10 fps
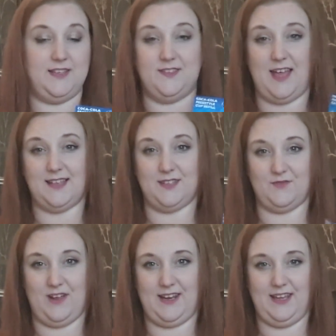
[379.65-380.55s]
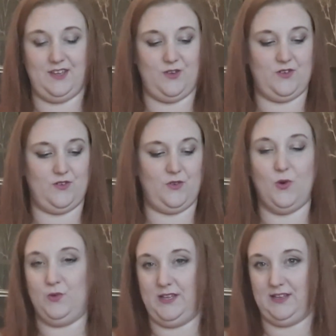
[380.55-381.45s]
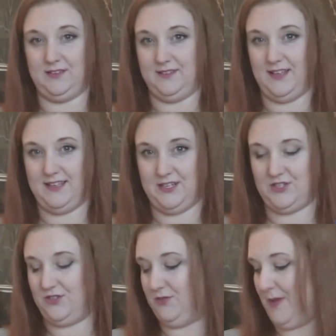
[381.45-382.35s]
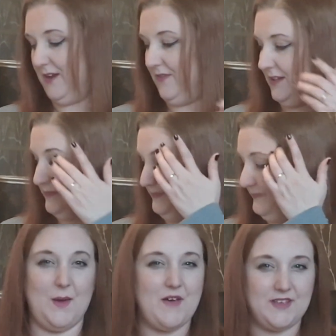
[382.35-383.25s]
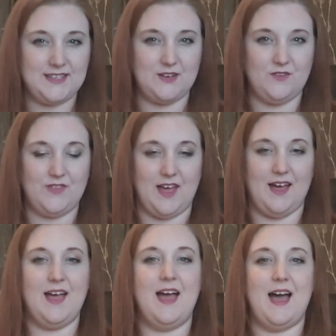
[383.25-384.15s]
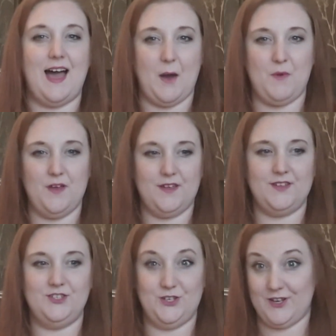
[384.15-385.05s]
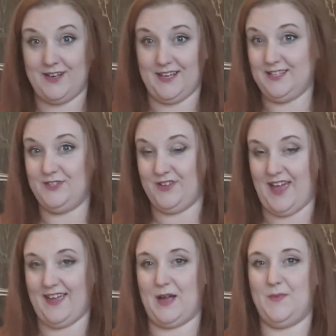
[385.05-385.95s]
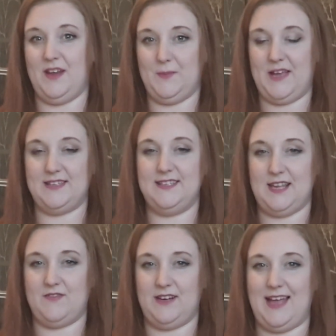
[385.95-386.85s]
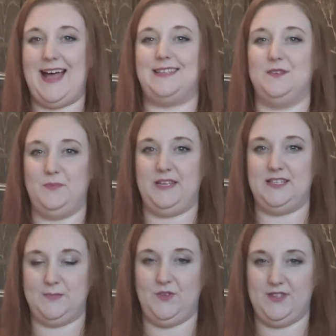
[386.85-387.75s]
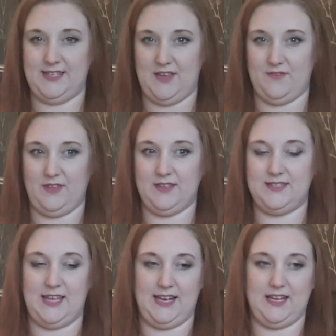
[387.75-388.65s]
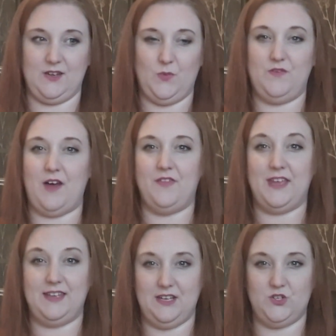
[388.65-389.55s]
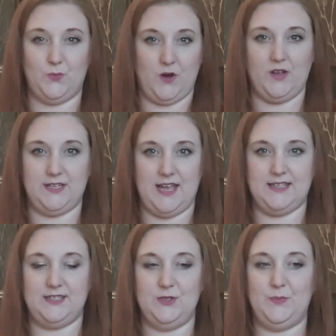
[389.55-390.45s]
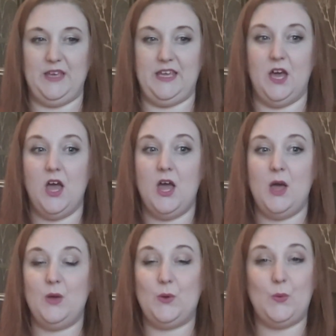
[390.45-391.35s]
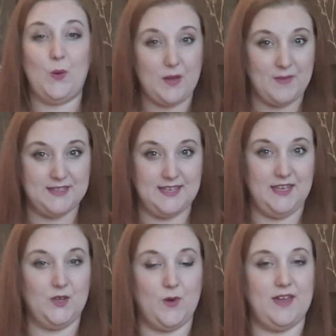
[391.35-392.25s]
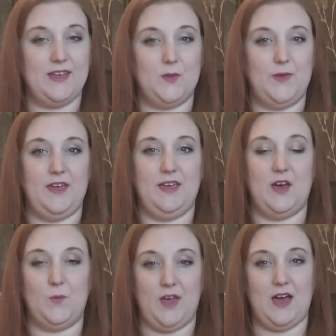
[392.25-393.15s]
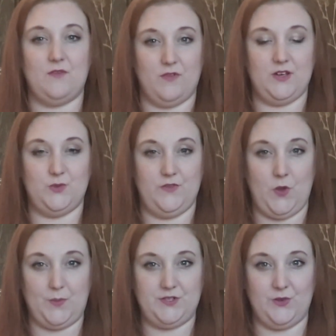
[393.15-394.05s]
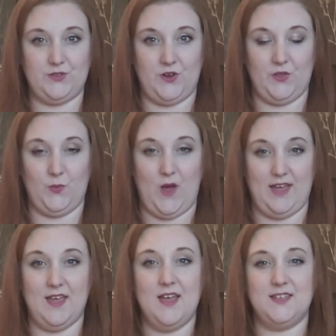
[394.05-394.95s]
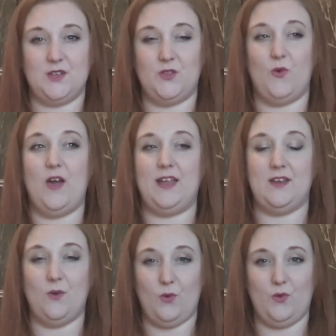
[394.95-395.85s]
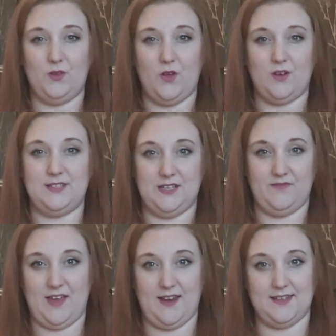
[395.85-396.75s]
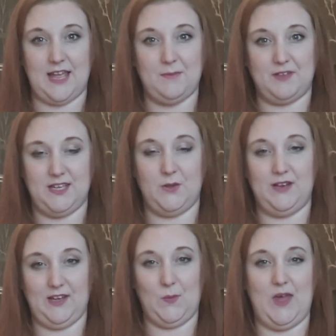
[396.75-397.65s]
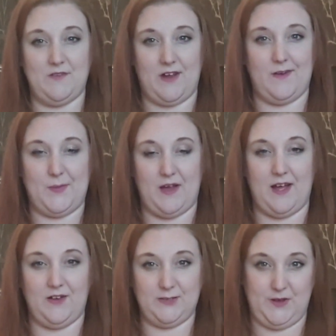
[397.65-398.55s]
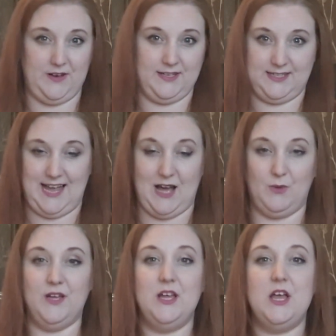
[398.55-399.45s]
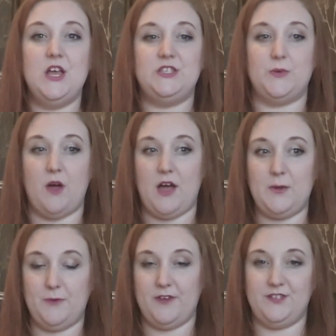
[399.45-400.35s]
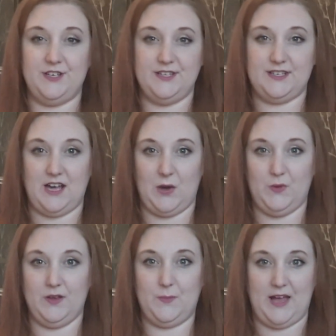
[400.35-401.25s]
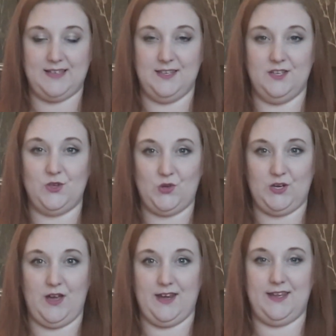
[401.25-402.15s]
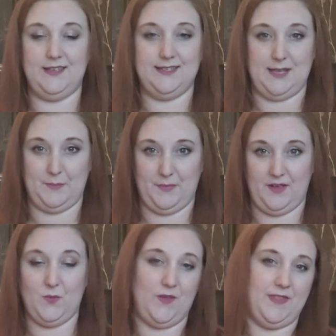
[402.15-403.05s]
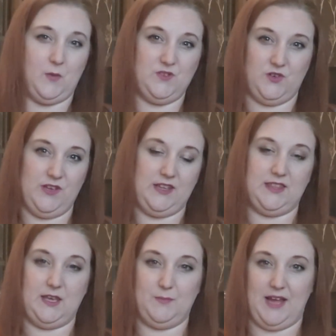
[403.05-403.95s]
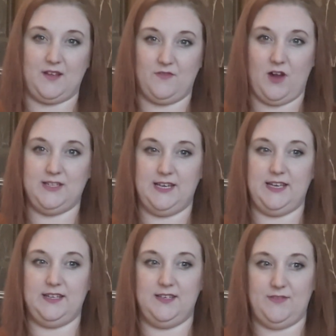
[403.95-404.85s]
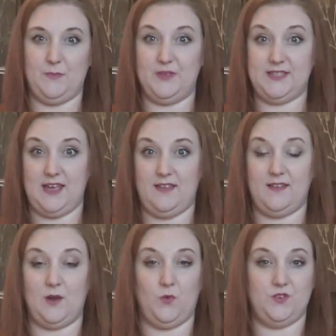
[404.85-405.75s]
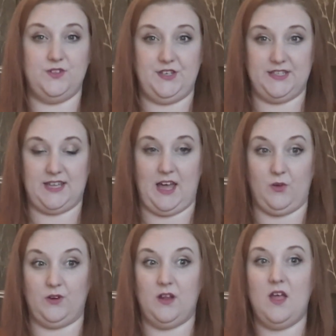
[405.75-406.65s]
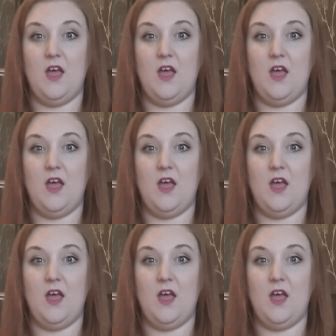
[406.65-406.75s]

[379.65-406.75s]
So that's a really cool little additional benefit. Now, having said all of that, our journey to getting our Merlin passes definitely hasn't been smooth sailing. We found the initial process to be quite messy, quite hiccupy, and we have run into a few obstacles along the way. So I thought, in all honesty and fairness, I'm going to tell you a little bit about our experience now. So I purchased our passes online in December when they were doing the Black Friday November sale, and I wanted the discount.